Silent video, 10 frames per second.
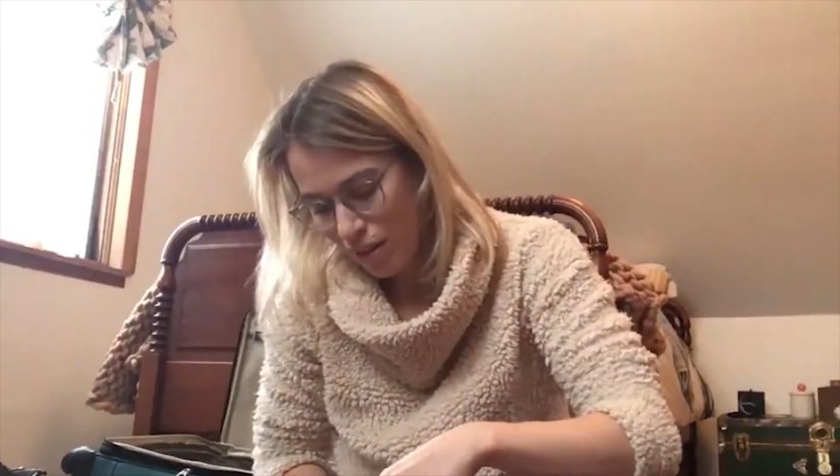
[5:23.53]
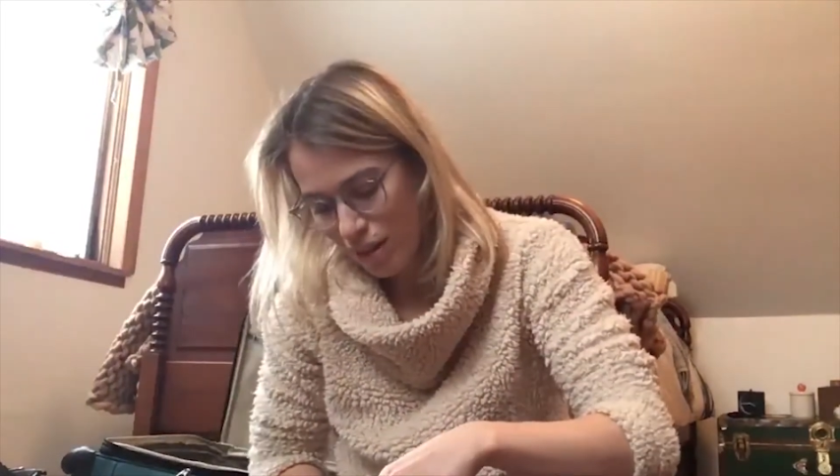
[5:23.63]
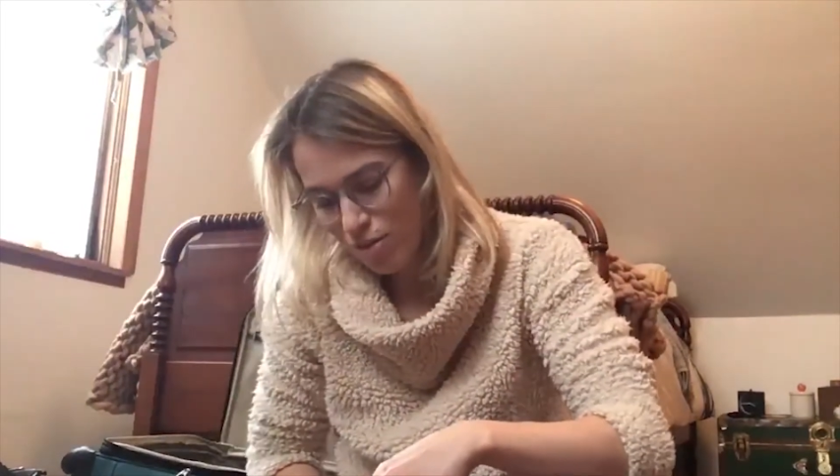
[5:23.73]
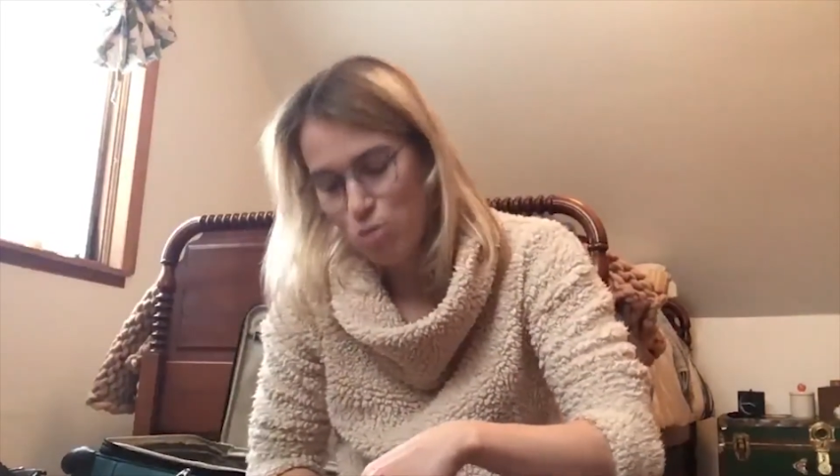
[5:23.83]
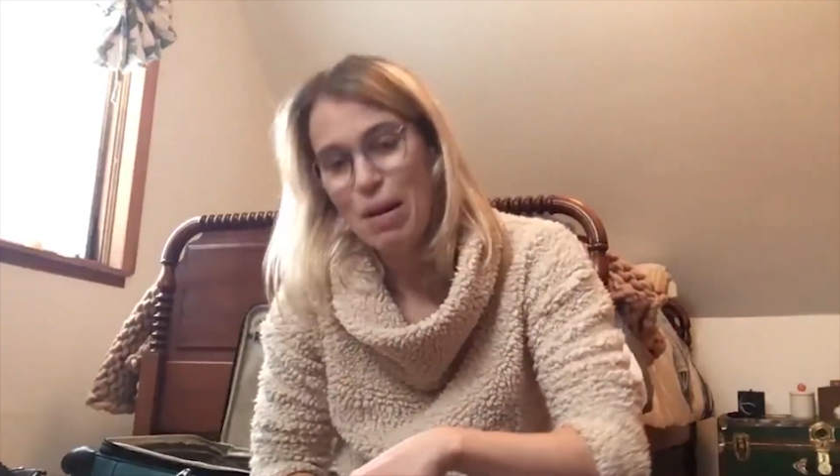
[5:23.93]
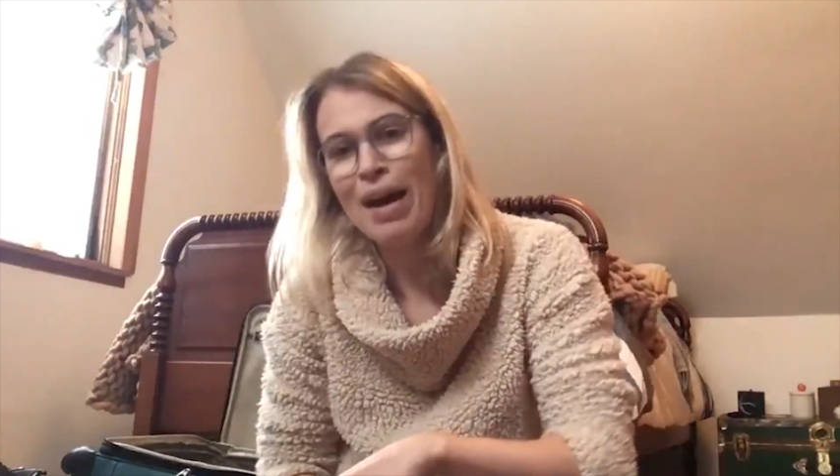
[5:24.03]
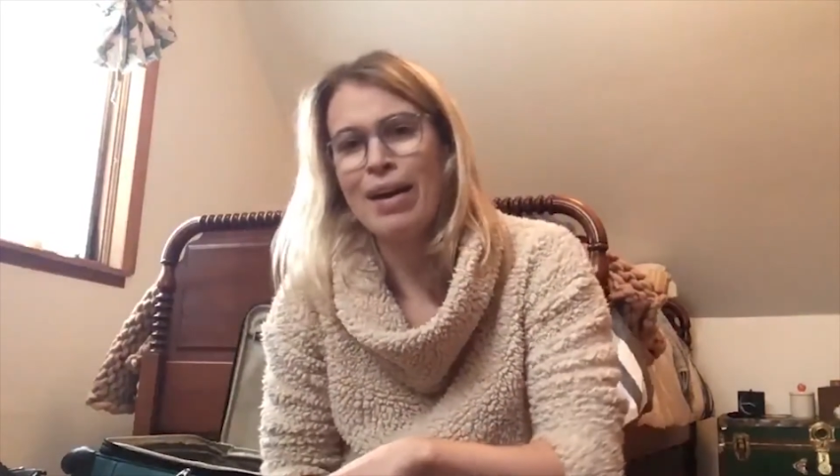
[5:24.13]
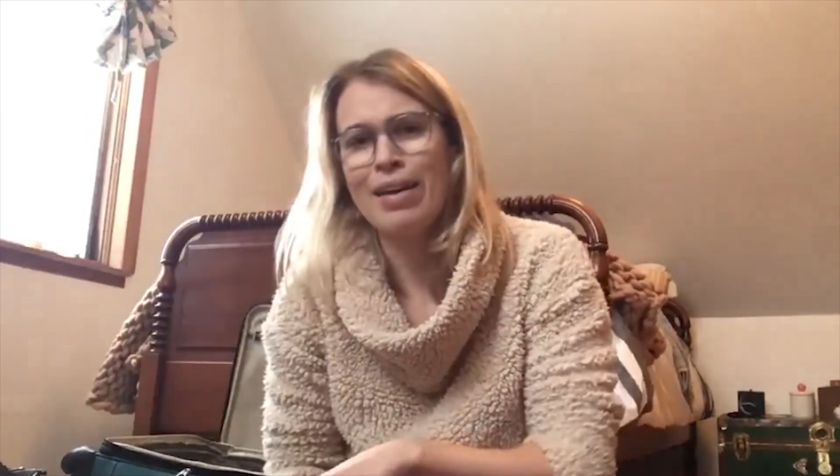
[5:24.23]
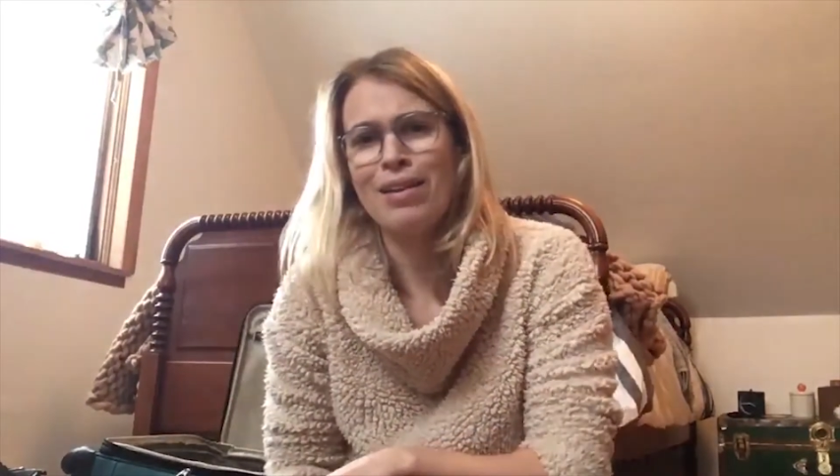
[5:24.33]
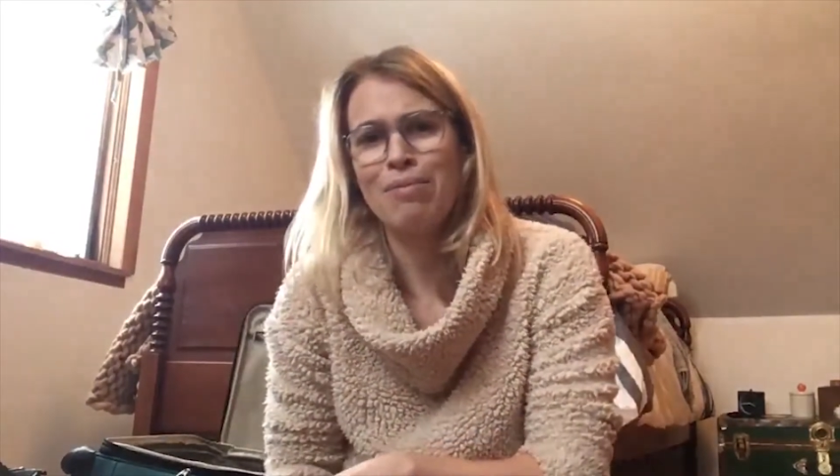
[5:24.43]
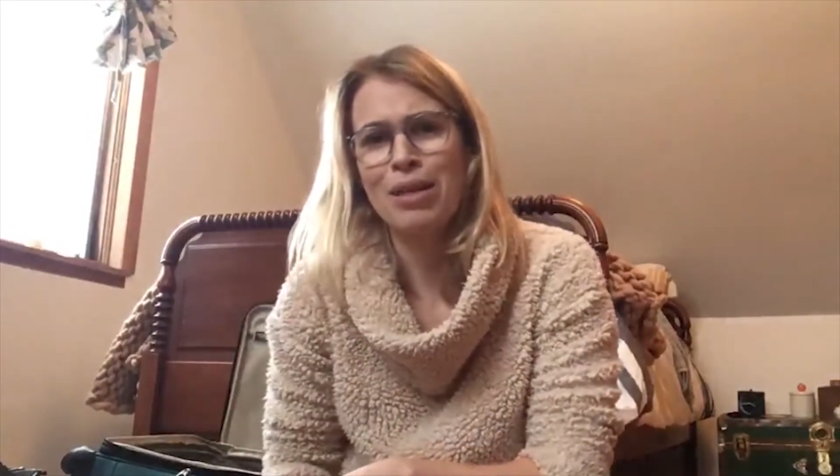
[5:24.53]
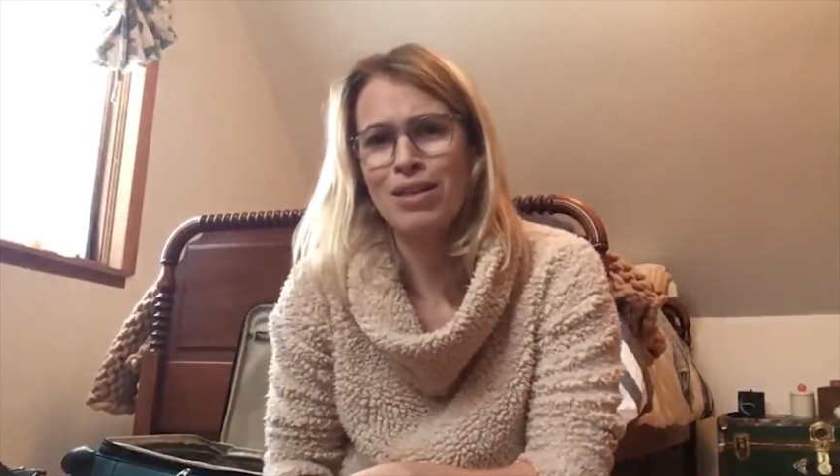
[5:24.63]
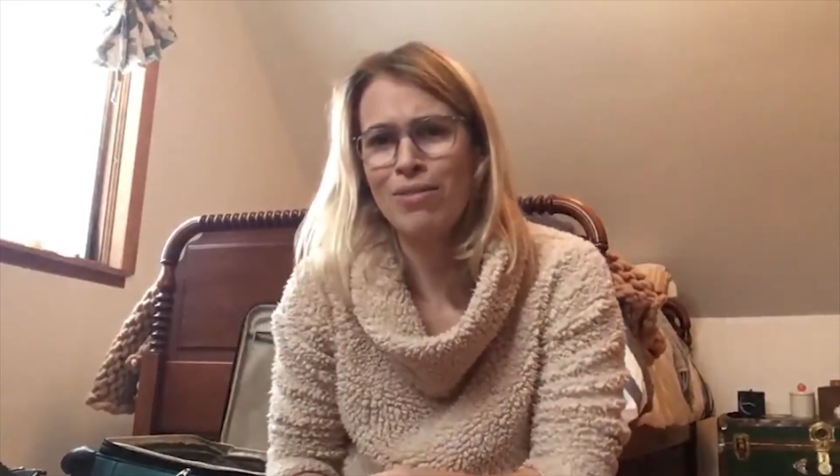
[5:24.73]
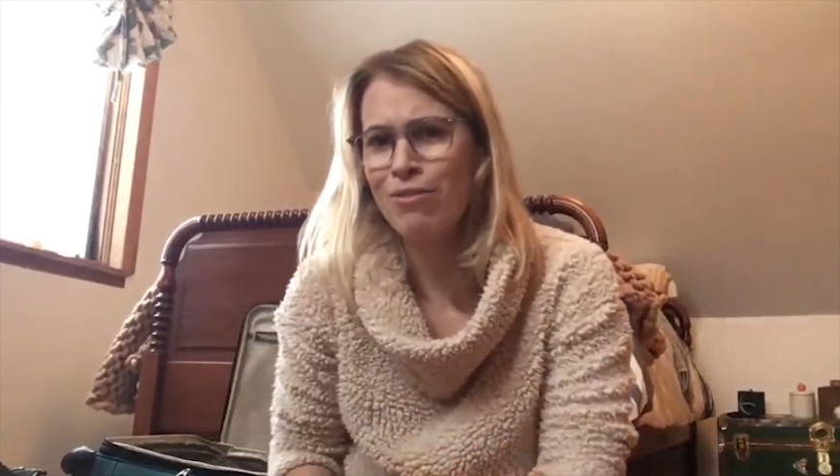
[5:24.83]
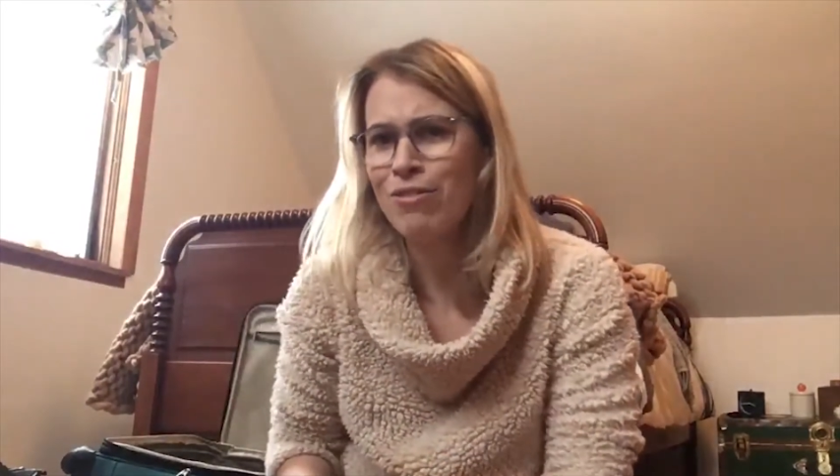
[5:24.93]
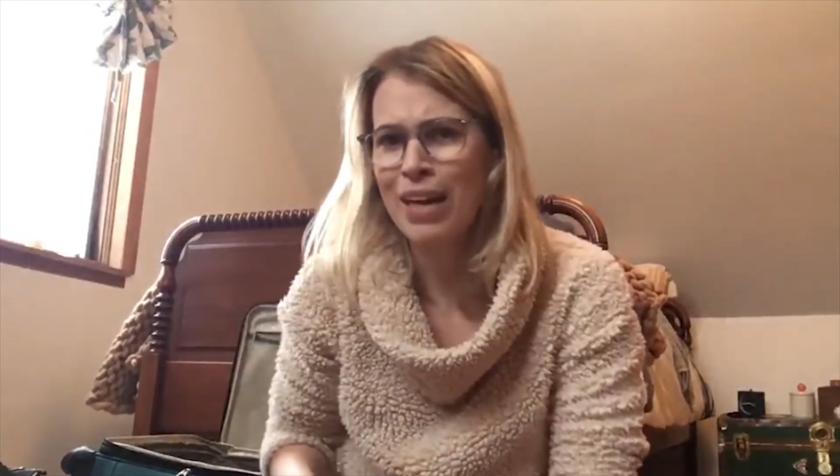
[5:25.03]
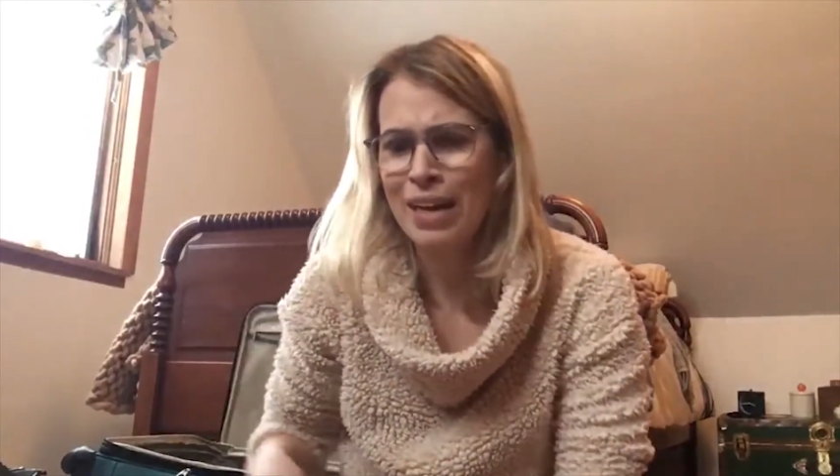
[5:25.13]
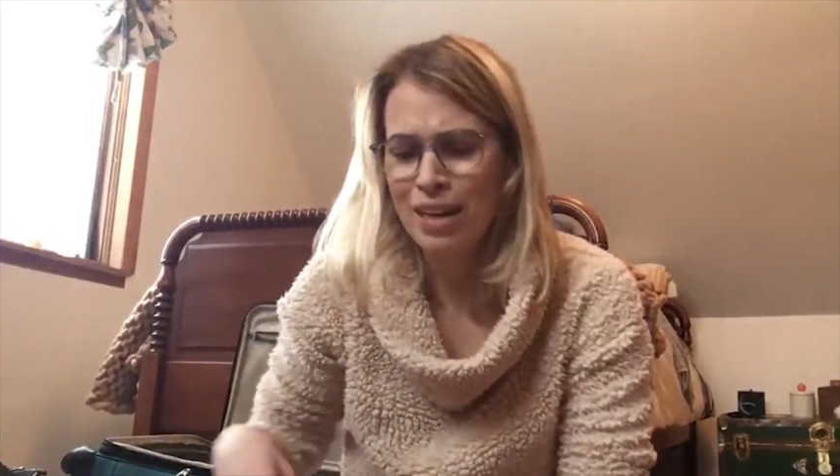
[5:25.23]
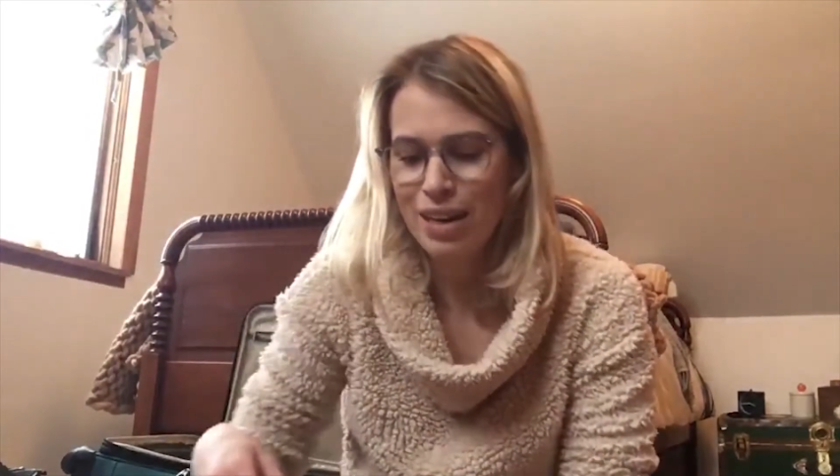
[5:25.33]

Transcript: huge bag in the middle of a flight